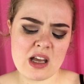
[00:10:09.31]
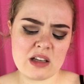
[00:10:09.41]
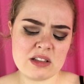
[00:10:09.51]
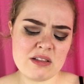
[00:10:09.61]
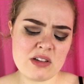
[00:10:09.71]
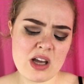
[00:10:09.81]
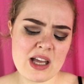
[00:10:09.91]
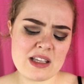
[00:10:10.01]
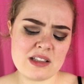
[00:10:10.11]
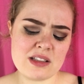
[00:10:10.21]
I don't even know
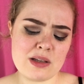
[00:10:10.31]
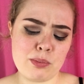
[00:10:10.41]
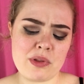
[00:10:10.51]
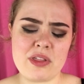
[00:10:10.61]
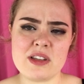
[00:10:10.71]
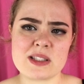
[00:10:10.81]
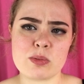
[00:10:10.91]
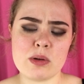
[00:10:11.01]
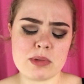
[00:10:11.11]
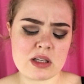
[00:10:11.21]
how I ended up with this
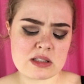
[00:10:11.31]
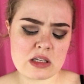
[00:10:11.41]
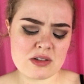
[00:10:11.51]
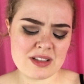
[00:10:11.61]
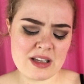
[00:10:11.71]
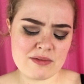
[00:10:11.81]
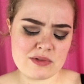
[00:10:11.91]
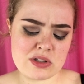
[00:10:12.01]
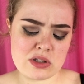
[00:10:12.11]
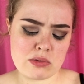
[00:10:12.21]
one because I usually have
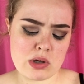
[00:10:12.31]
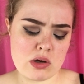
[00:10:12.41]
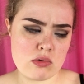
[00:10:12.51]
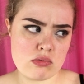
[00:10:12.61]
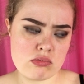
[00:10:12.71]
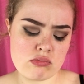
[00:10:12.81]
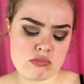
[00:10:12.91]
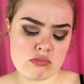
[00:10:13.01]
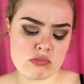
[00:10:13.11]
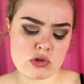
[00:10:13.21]
Duo.
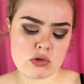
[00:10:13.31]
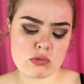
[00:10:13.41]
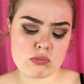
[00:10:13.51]
So,